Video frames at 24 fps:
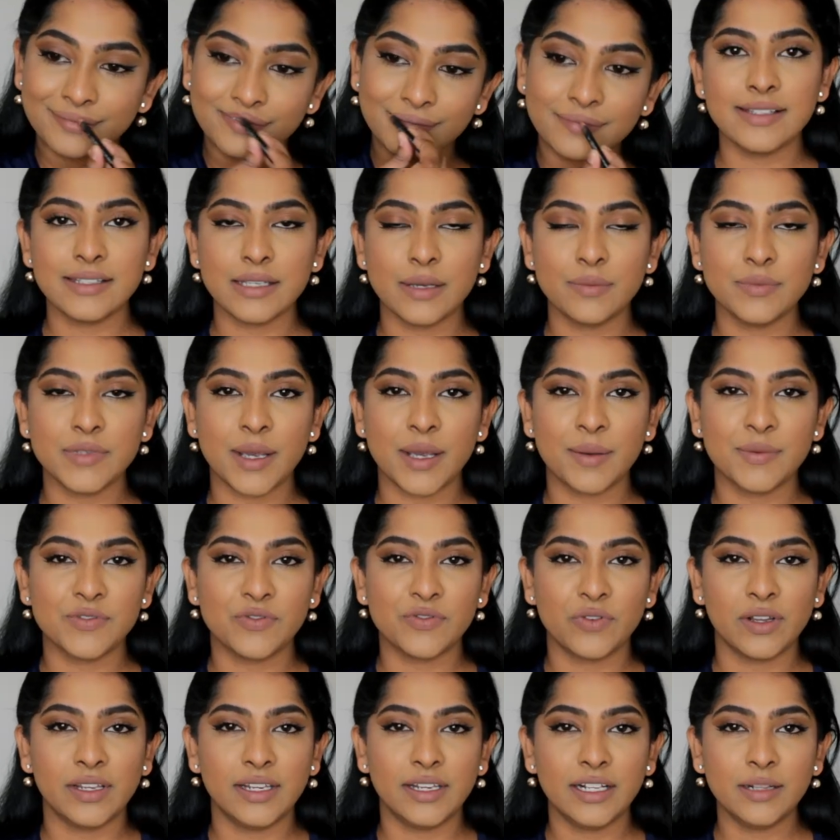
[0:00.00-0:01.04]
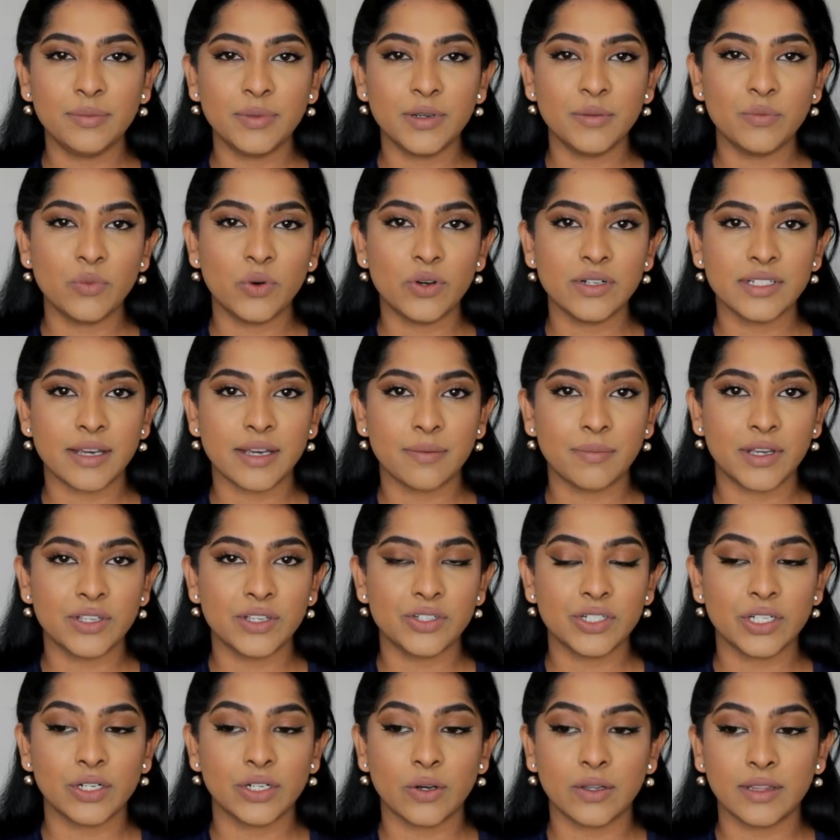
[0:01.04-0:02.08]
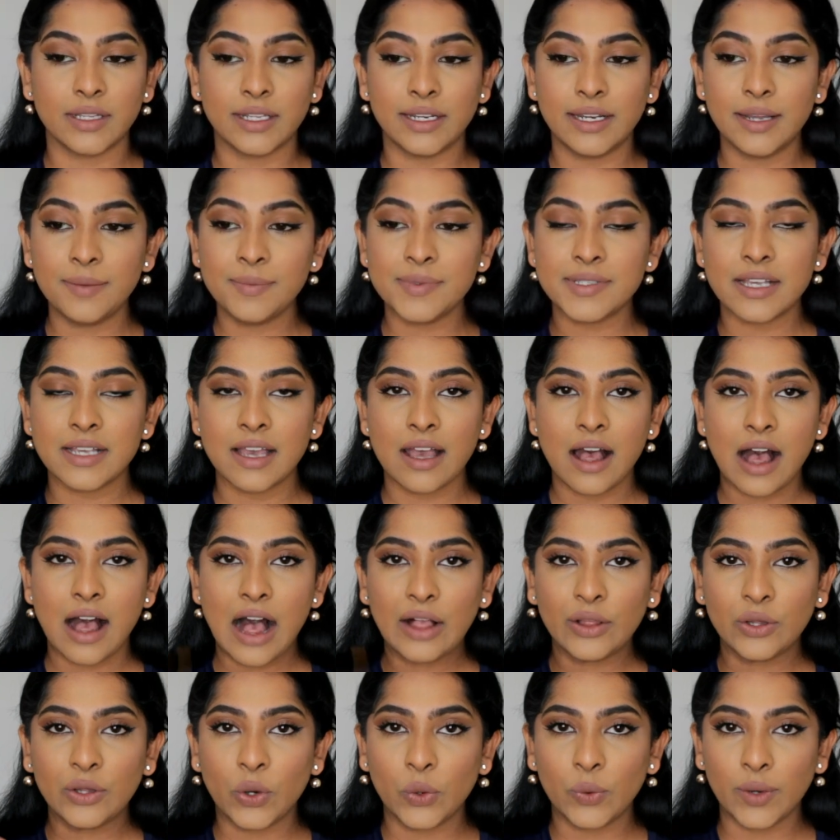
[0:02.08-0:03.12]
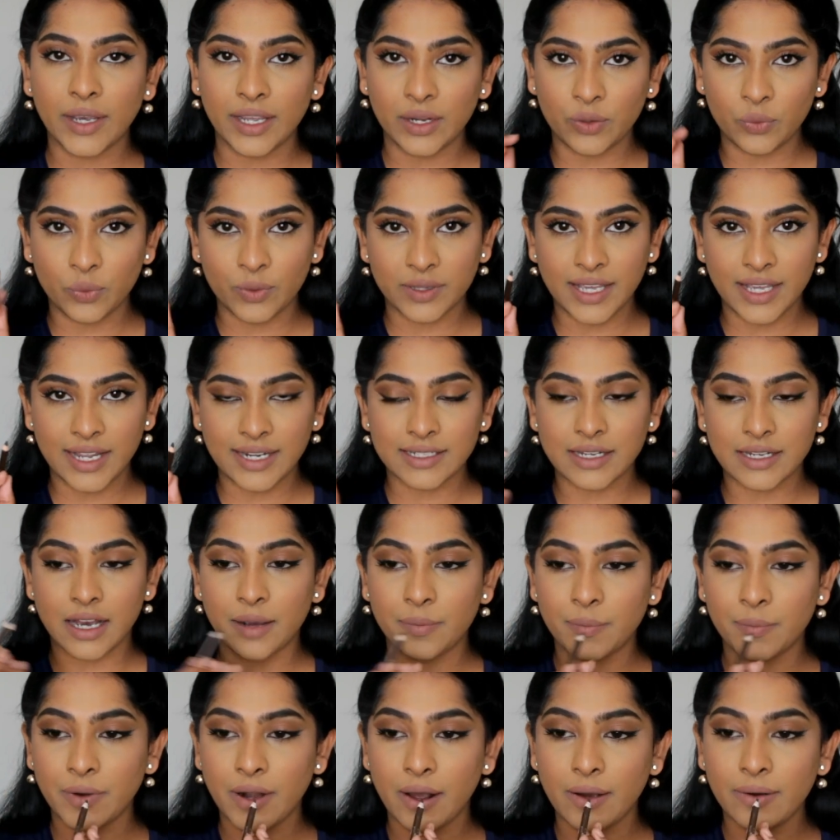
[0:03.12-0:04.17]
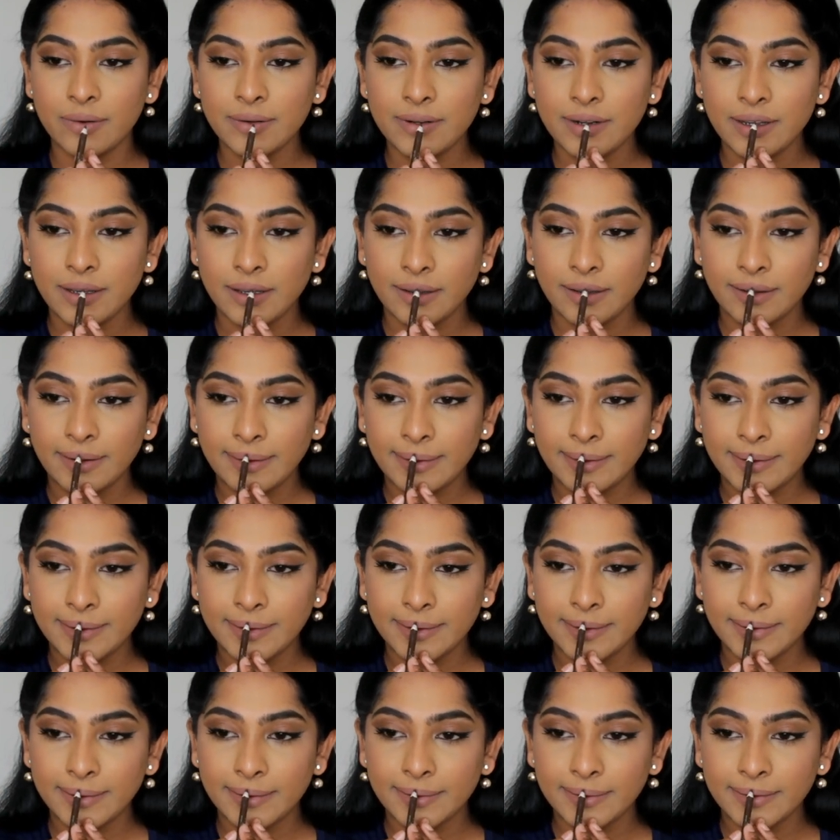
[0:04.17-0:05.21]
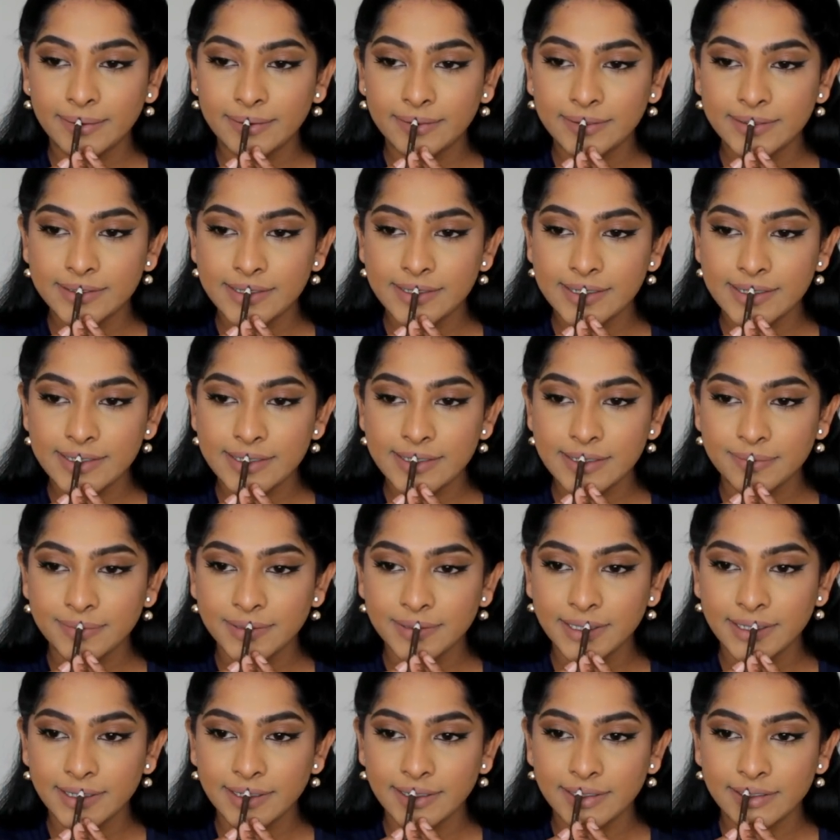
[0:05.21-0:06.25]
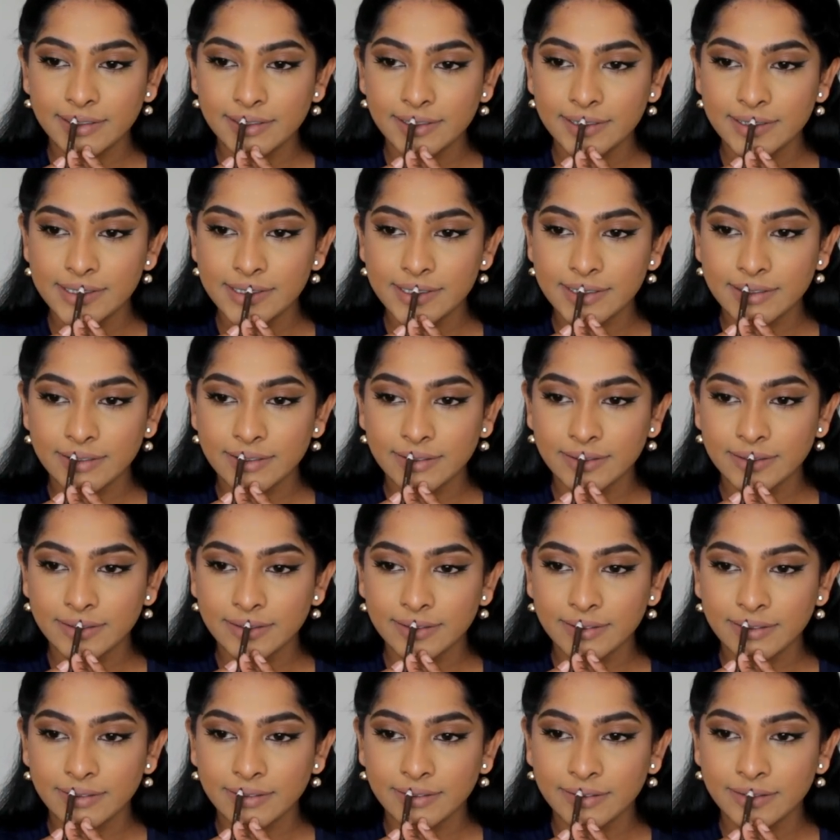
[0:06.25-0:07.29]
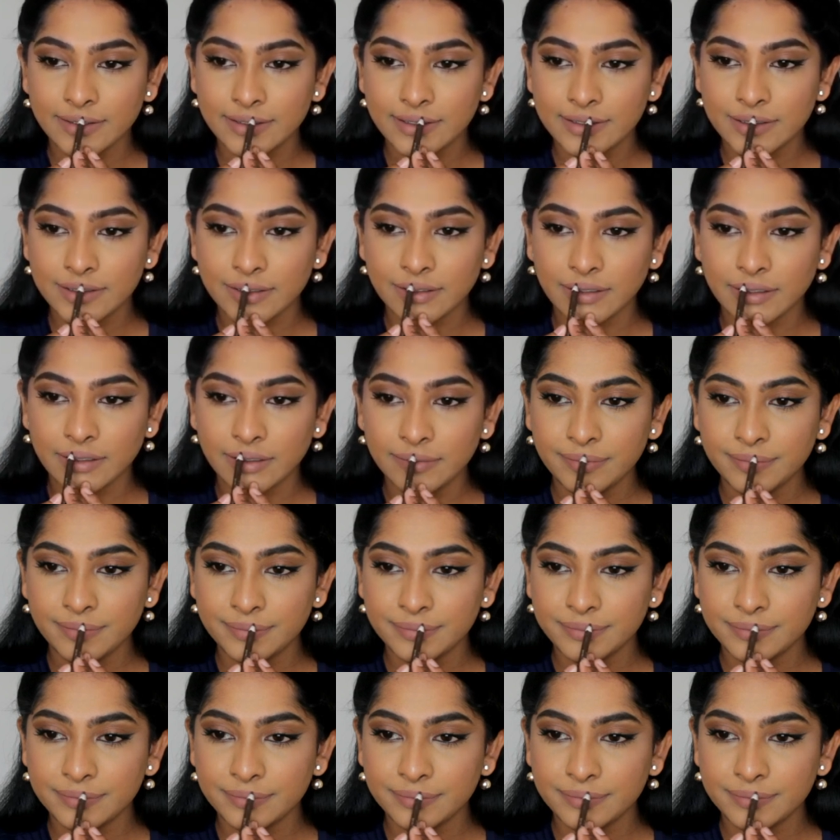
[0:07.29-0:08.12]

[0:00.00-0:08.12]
And sometimes for a little bit more dimension on the lips, I'll go in with a dark brown and just applying this on the top.